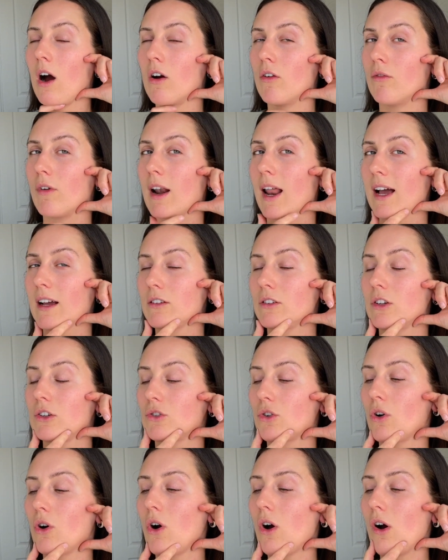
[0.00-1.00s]
relax the
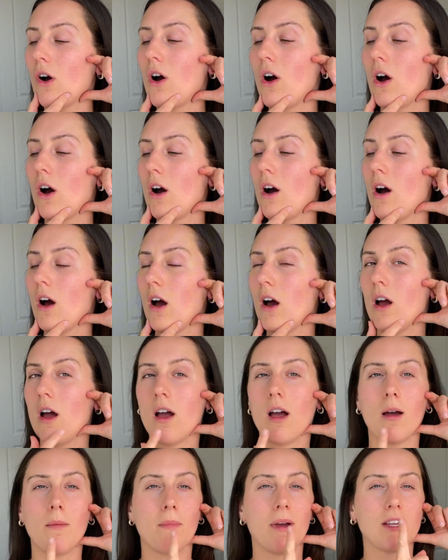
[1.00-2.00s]
jaw,
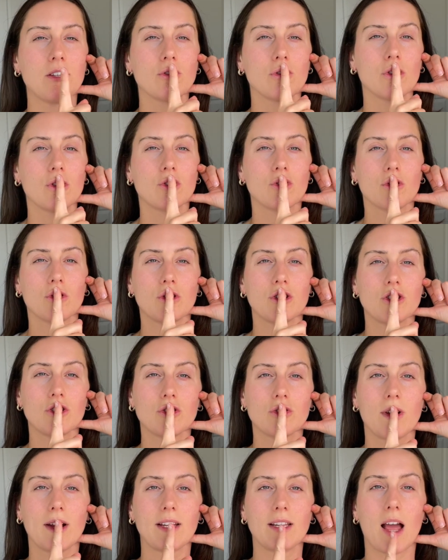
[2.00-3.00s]
make sure the jaw is
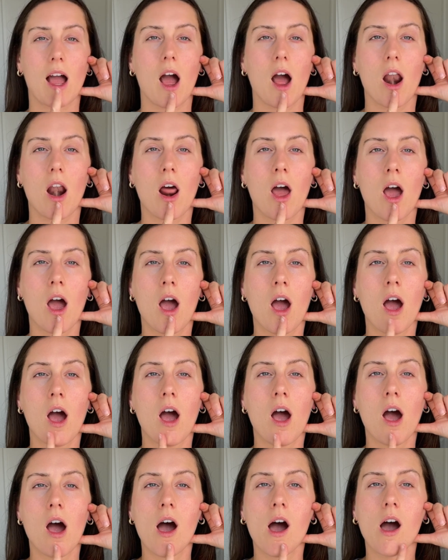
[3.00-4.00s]
straight down.
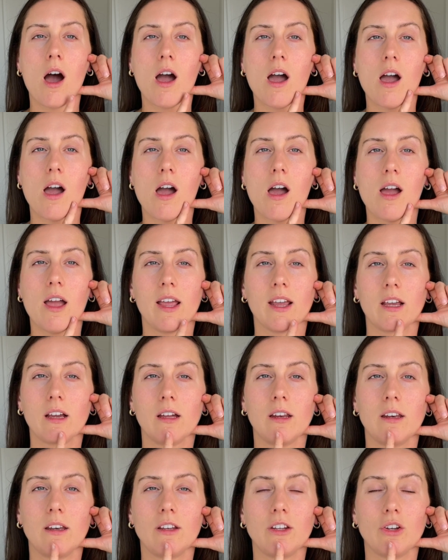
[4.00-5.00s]
You
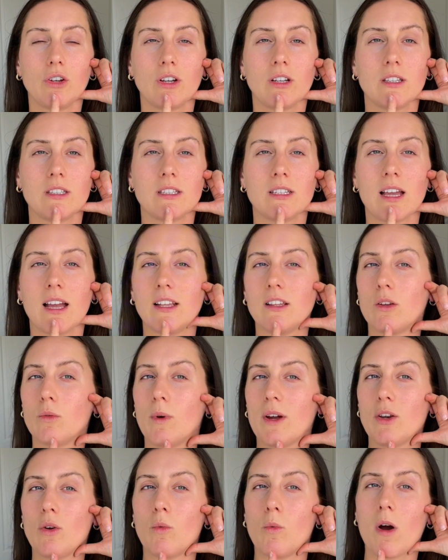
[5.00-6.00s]
can tend to,
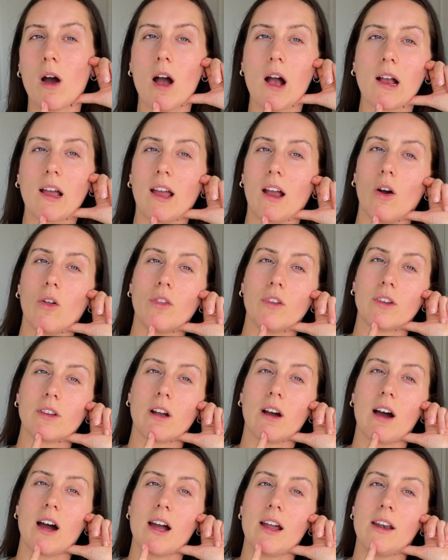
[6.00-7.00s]
when you're working on the
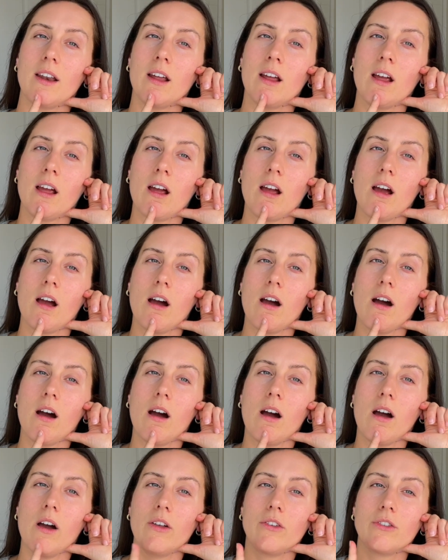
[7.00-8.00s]
side,
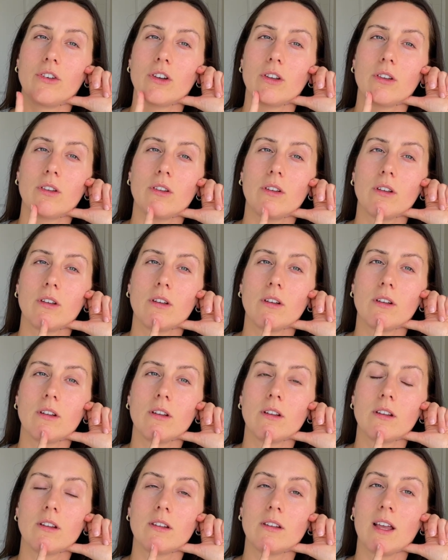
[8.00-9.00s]
just
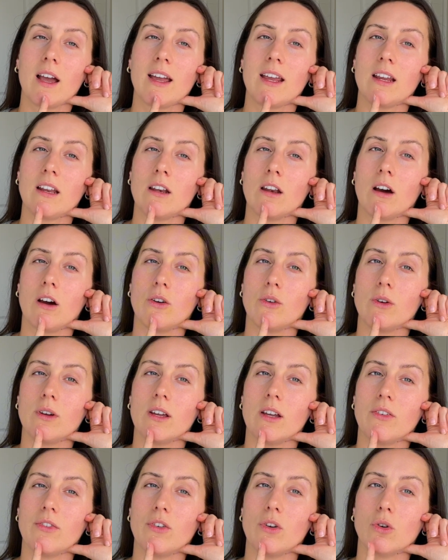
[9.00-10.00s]
take note
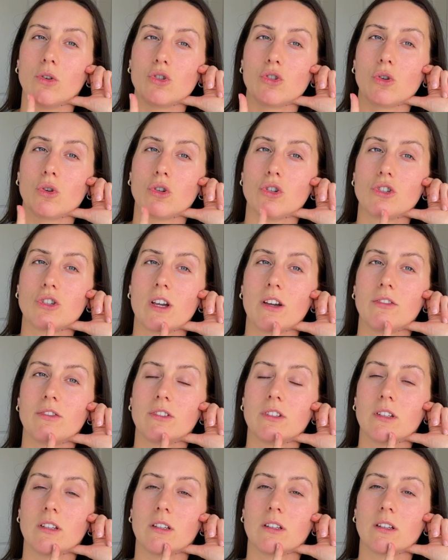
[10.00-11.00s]
if your jaw
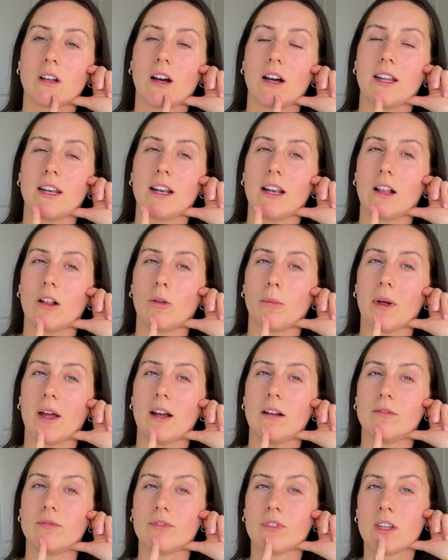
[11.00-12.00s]
shifts to the side a little
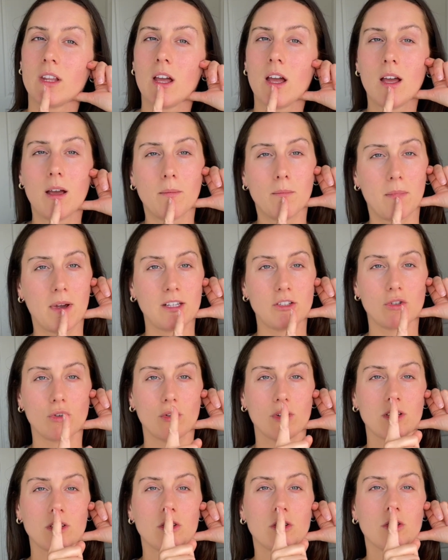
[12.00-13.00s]
bit. Make sure
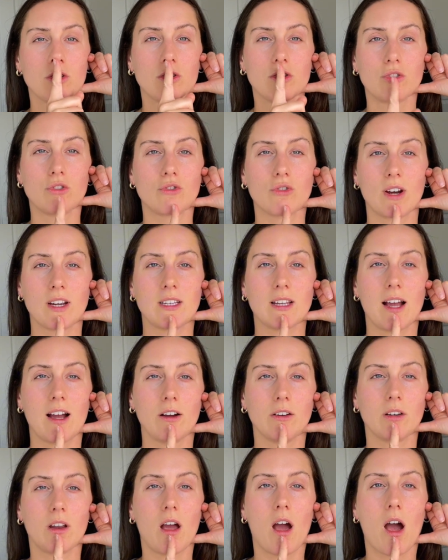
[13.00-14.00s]
it's straight down.